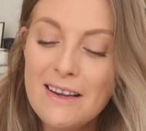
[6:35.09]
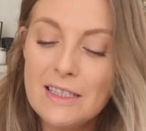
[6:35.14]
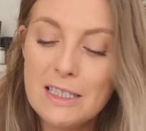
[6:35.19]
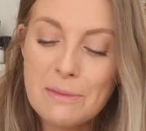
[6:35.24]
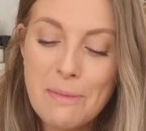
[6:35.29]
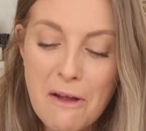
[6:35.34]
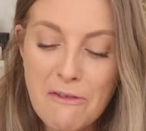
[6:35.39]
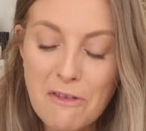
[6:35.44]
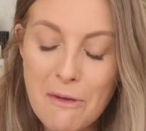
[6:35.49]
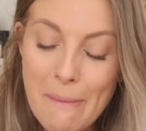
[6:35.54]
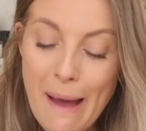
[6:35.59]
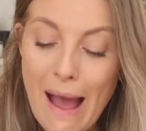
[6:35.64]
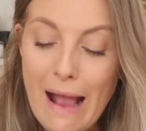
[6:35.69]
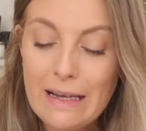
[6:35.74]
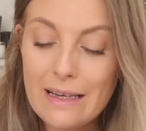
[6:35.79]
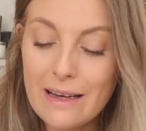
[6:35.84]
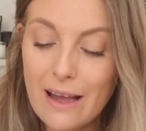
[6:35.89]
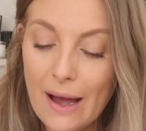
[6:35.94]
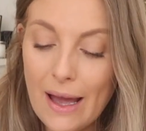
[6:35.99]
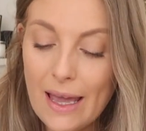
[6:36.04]
It was a bit of a
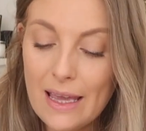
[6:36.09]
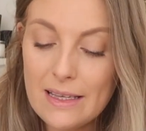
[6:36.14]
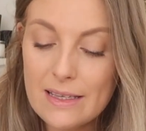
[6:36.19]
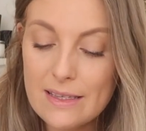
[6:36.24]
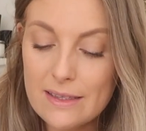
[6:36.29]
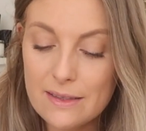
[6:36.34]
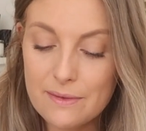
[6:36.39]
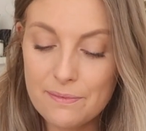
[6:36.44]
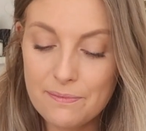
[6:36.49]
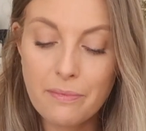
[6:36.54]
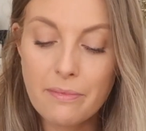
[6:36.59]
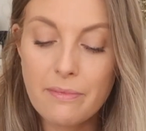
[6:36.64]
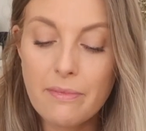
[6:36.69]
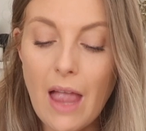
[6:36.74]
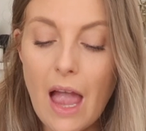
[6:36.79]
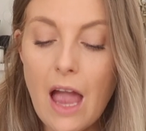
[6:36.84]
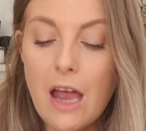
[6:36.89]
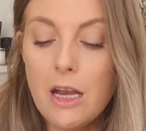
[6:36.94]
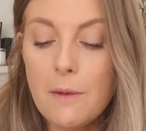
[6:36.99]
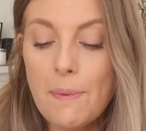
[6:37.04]
mad night.
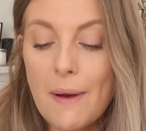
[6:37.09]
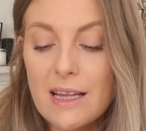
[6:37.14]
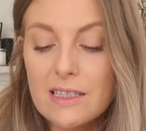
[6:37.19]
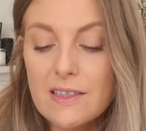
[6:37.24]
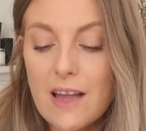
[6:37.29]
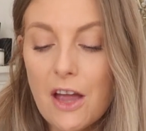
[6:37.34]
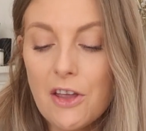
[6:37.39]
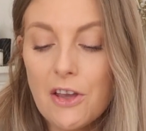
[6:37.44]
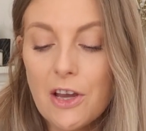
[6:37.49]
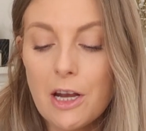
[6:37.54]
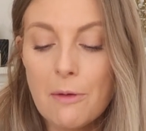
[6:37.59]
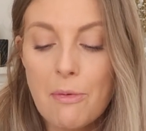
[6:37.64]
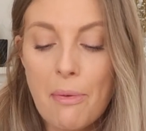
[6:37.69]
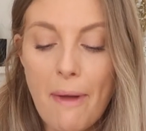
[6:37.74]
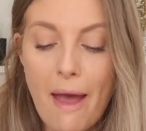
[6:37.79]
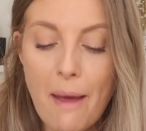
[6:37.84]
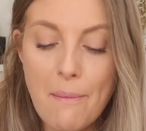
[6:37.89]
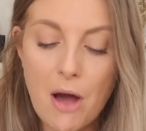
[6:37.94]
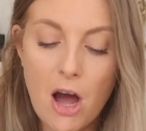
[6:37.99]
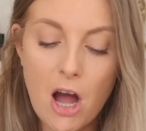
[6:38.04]
Any plans how you're going to
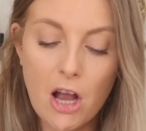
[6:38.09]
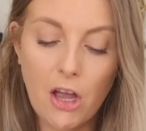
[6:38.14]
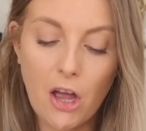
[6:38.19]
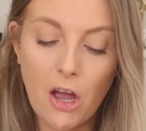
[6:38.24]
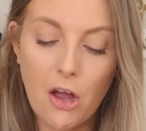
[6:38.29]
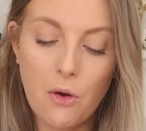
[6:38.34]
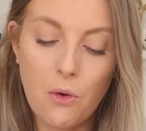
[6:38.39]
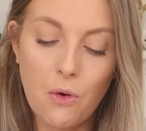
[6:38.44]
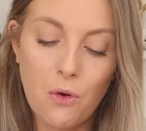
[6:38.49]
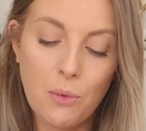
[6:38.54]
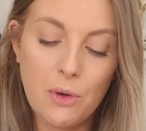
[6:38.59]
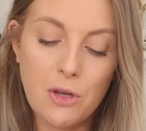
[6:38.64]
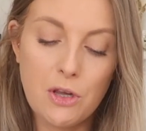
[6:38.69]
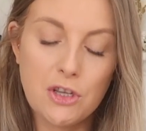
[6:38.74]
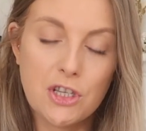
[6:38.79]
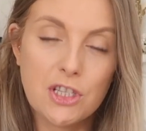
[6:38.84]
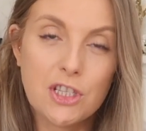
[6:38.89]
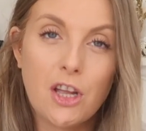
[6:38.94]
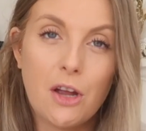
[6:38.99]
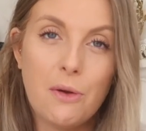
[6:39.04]
prepare Margot or will you
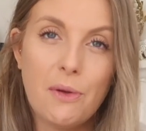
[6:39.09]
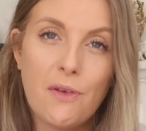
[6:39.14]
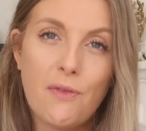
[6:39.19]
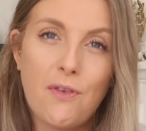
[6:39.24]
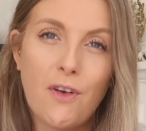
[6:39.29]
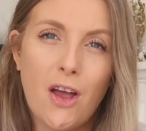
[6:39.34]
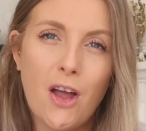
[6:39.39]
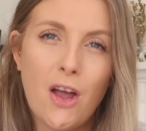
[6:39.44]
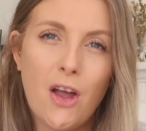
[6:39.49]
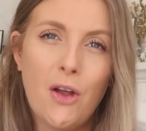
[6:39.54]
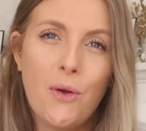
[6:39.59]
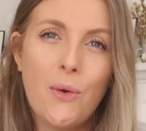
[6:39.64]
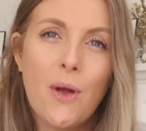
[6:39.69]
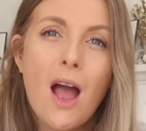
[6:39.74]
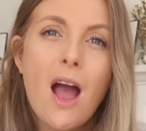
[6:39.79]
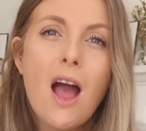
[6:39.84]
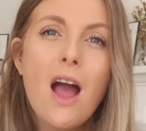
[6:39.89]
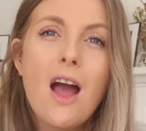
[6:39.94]
just go with the flow.